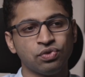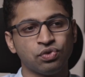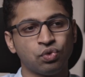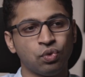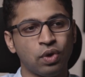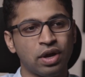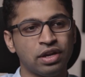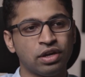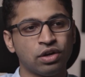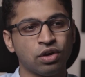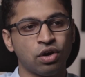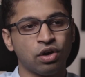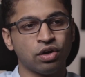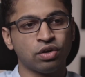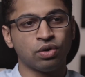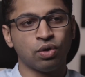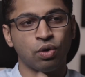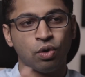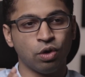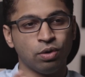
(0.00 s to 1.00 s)
of dwelling
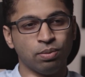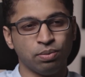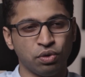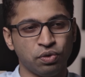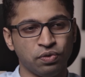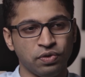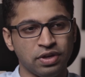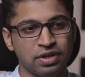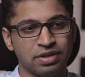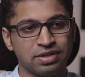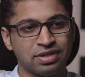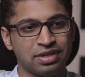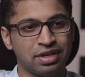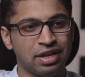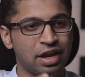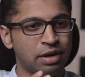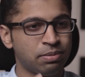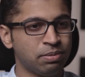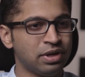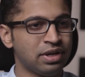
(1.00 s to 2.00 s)
on whole movies,
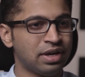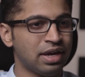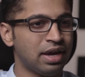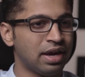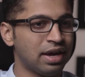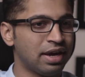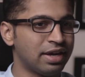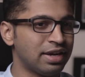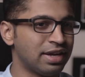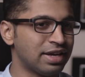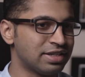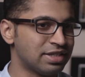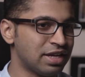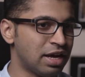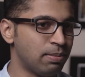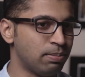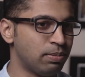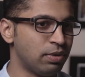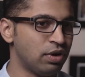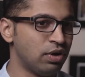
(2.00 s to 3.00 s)
let me take an
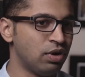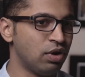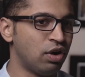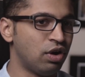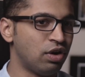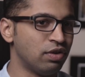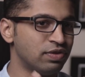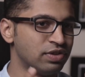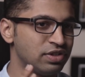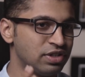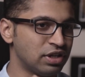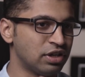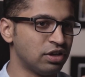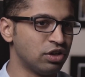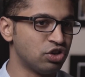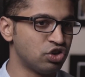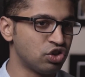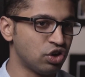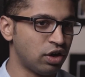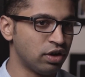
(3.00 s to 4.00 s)
example of a
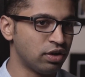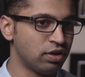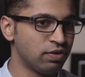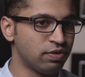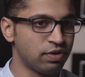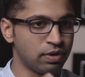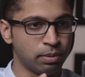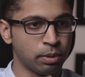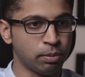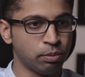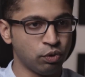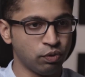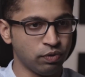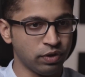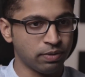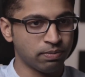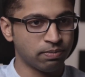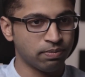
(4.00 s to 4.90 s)
single shot from a movie.